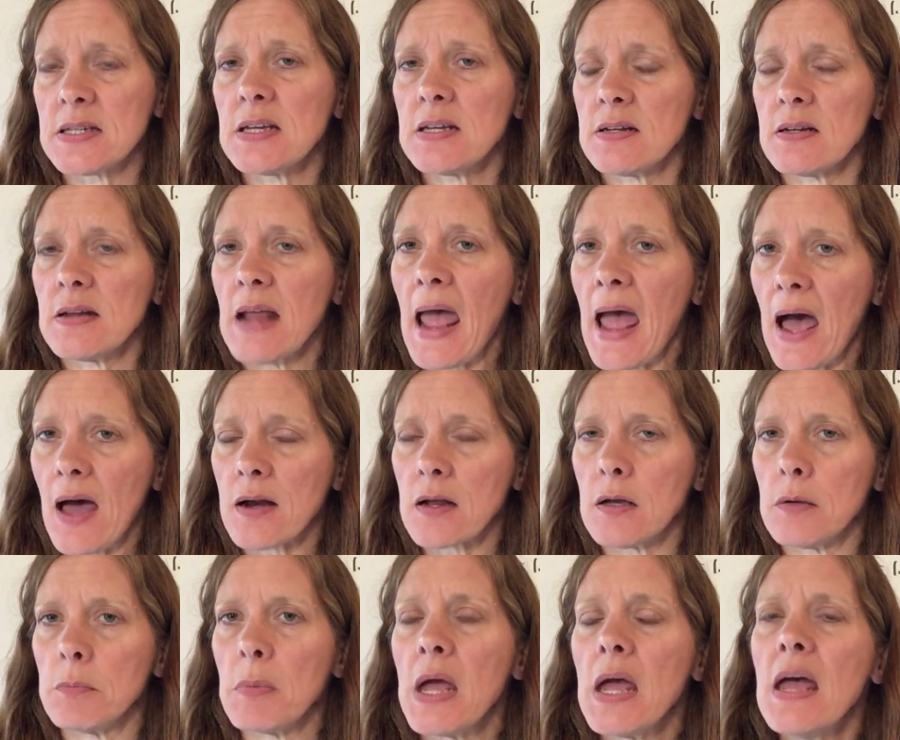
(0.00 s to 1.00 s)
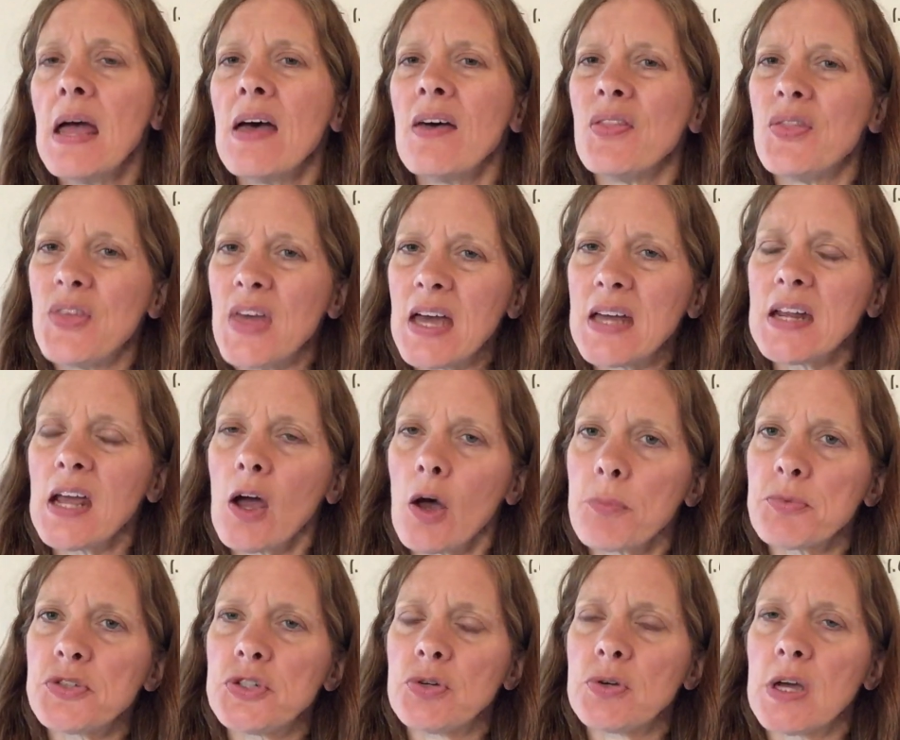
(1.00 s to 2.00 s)
in an atom then
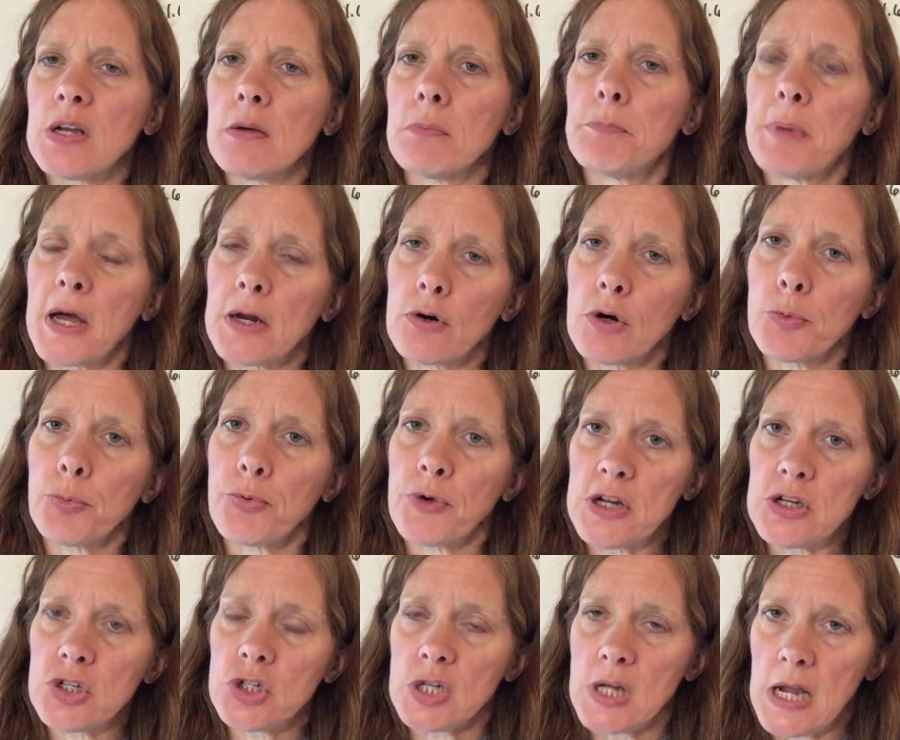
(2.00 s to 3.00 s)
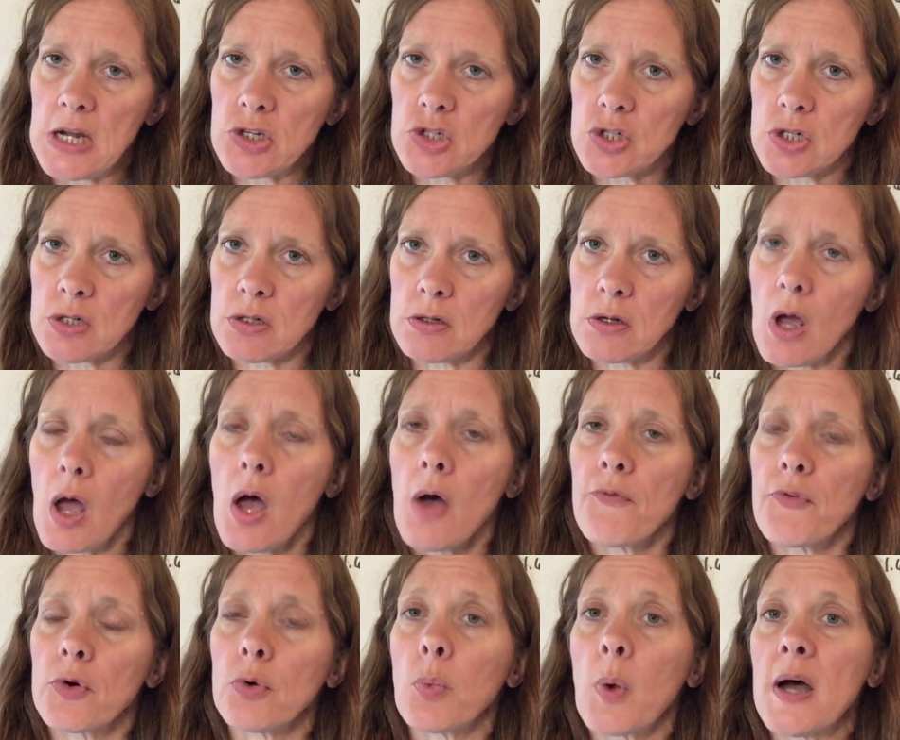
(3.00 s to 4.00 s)
helps you get a better appreciation
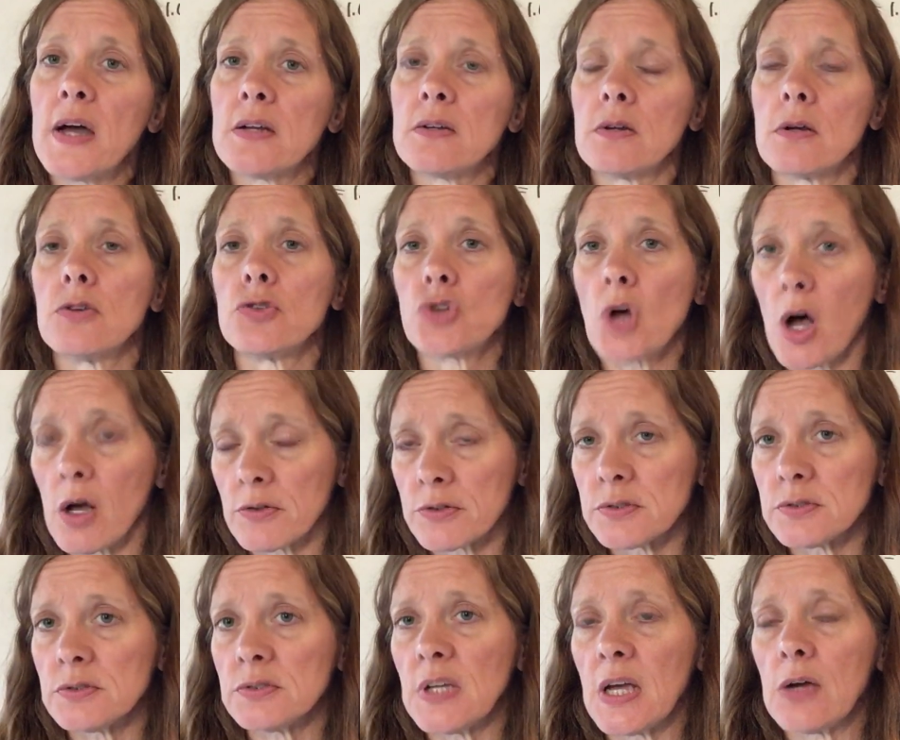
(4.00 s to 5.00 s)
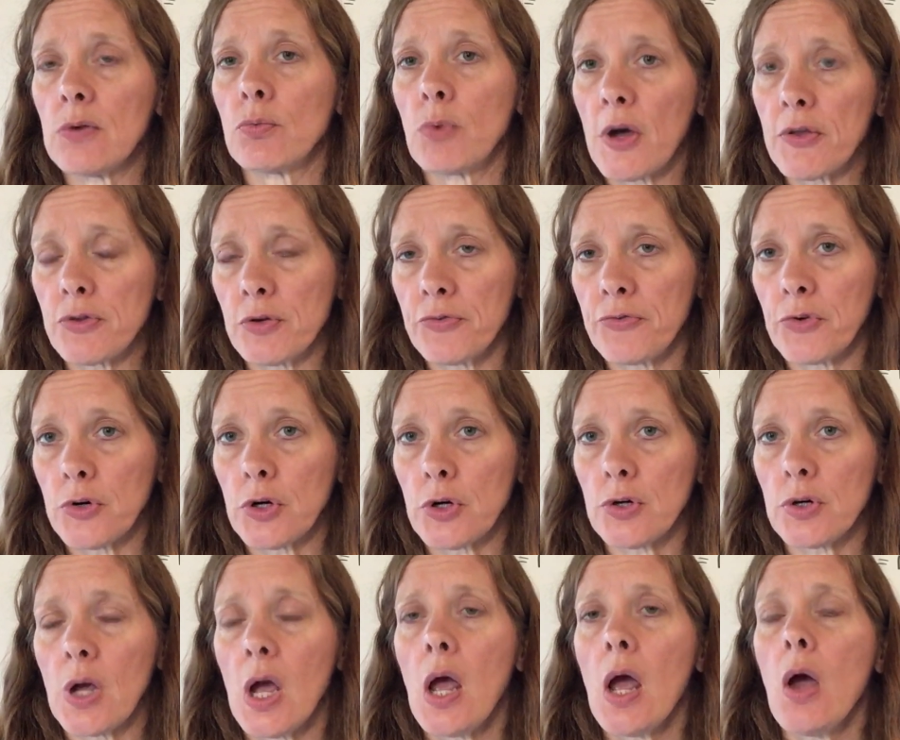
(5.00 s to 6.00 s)
for what Dalton and
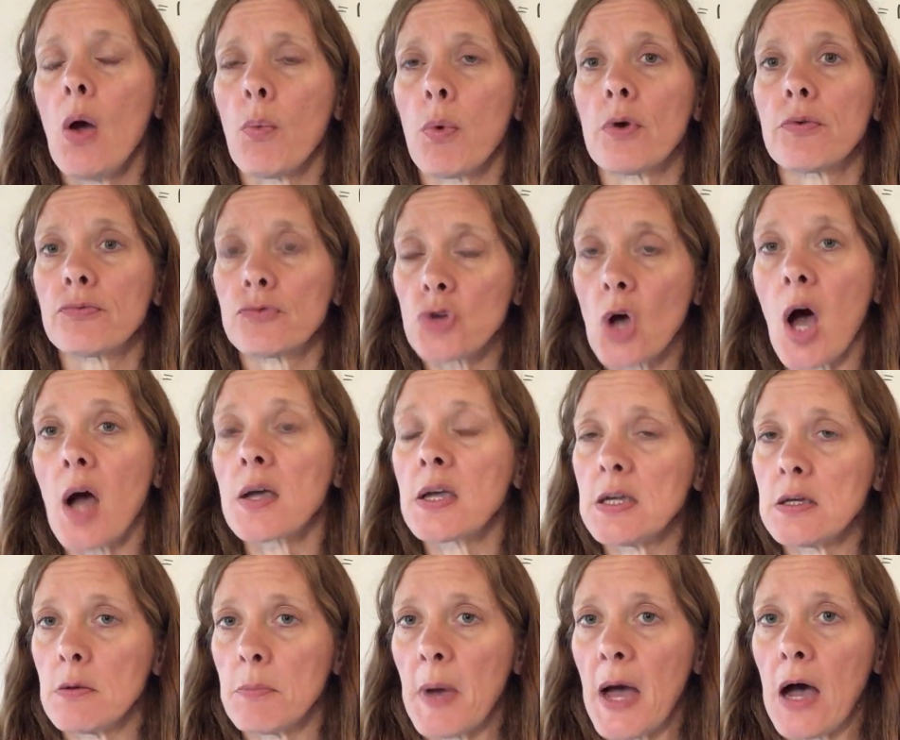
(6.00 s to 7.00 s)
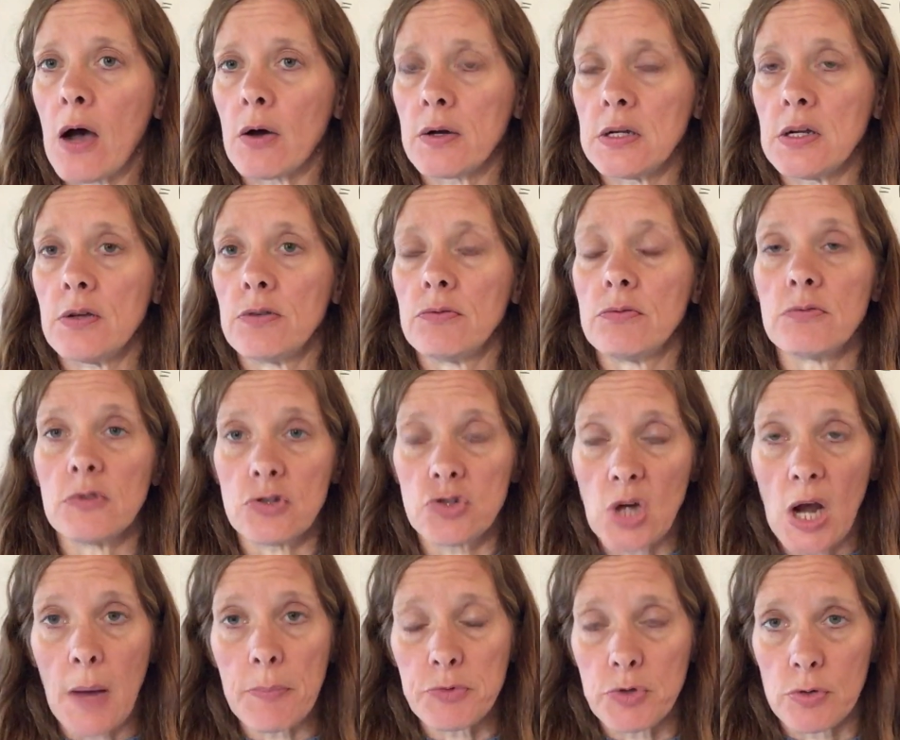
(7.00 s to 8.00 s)
Rutherford were talking about in the
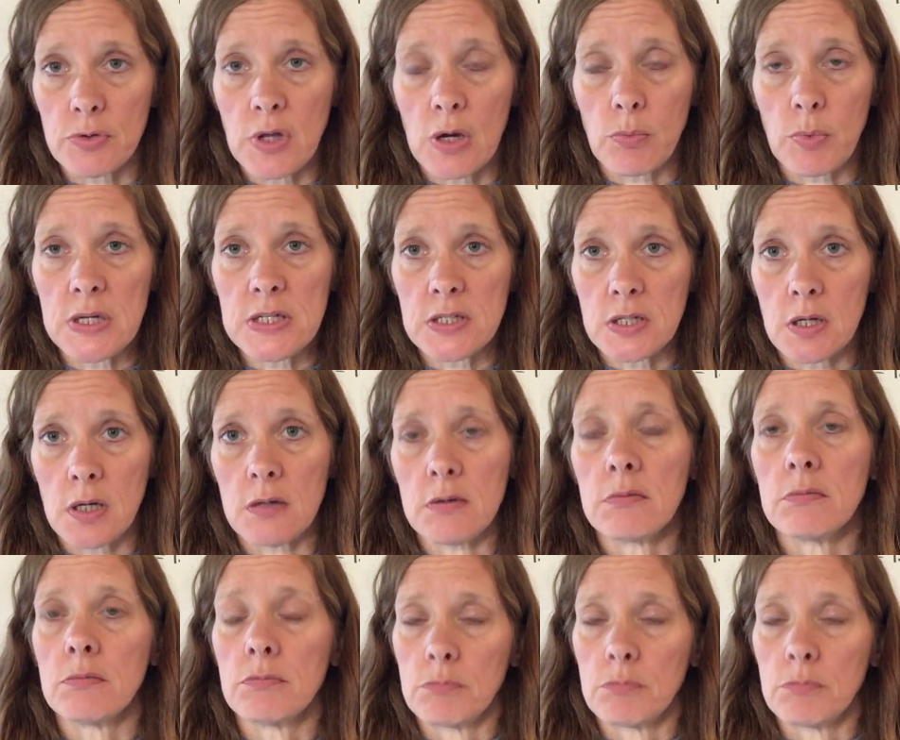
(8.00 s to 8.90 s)
chapter that we did